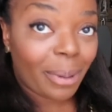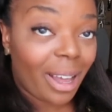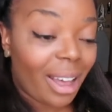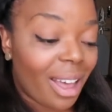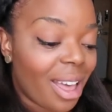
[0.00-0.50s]

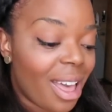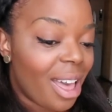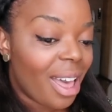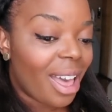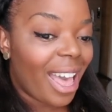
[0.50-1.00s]
bar,
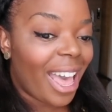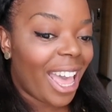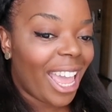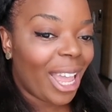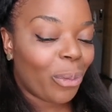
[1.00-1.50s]

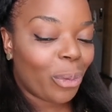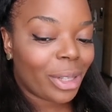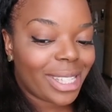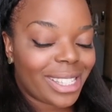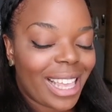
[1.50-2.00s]
I
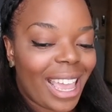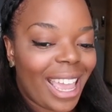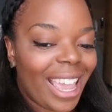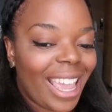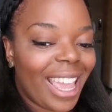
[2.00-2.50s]
would
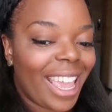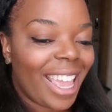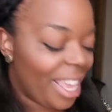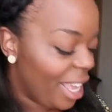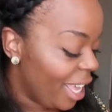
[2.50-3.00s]
say,
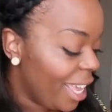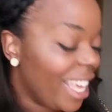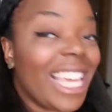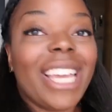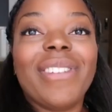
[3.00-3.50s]

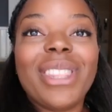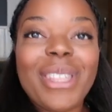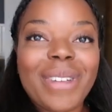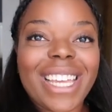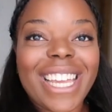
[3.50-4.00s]
even
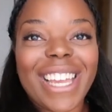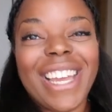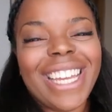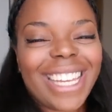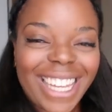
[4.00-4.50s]

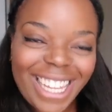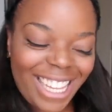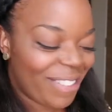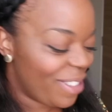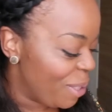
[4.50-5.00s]

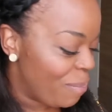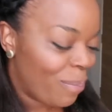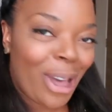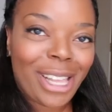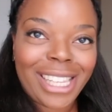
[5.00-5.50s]
the
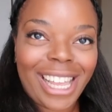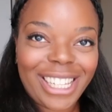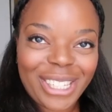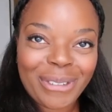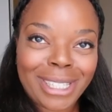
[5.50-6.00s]

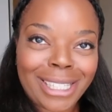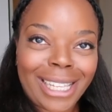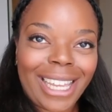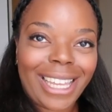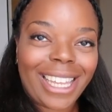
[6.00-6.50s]
bartender was
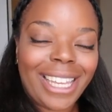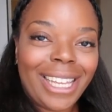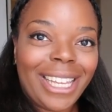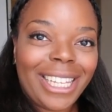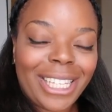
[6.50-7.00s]
like,
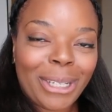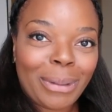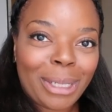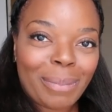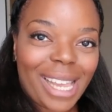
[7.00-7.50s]
you
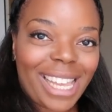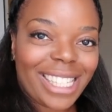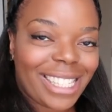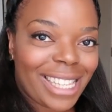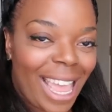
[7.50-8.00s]
want to
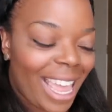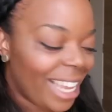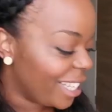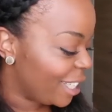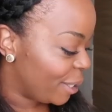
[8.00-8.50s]
buy
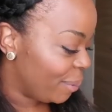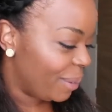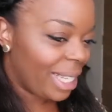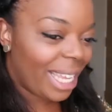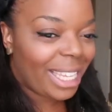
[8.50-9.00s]
snacks? And
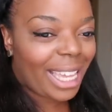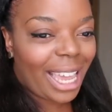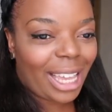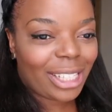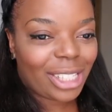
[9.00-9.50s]
we're like,
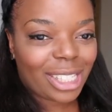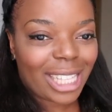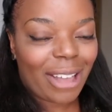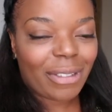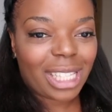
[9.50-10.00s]
yeah, just
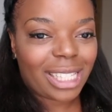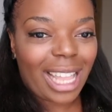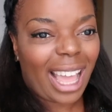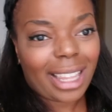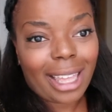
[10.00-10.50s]
have a
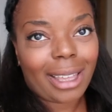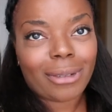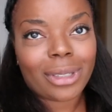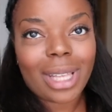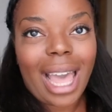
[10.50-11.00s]
snack, like
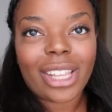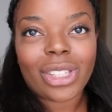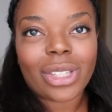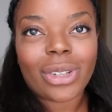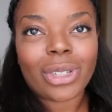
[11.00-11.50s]
I
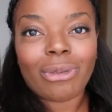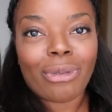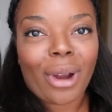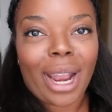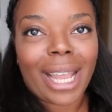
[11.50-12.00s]
just ordered
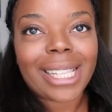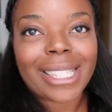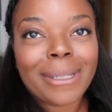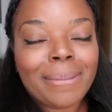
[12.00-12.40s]
fries.